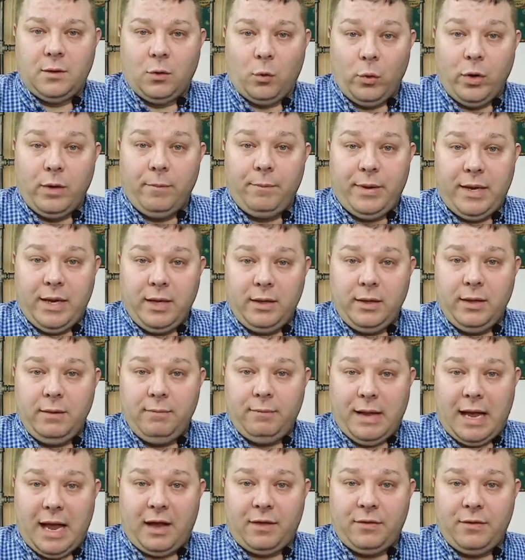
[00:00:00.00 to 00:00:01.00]
When peeling
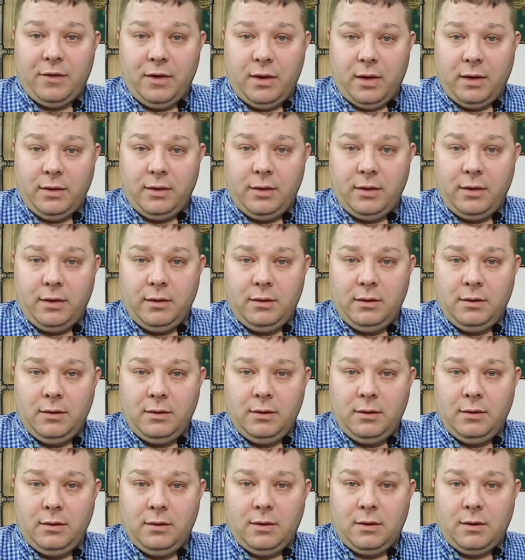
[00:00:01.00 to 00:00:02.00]
back the onion
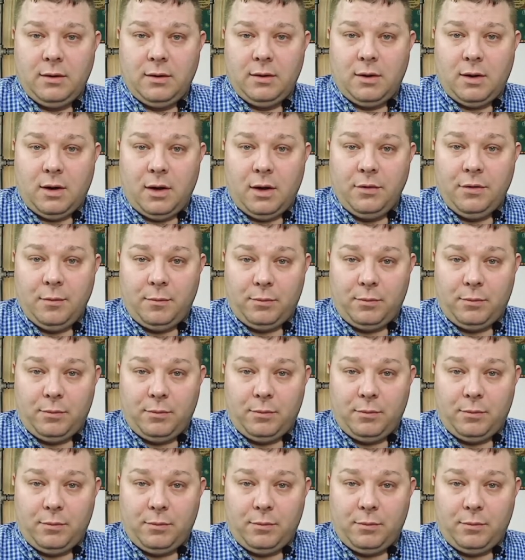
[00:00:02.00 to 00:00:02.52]
on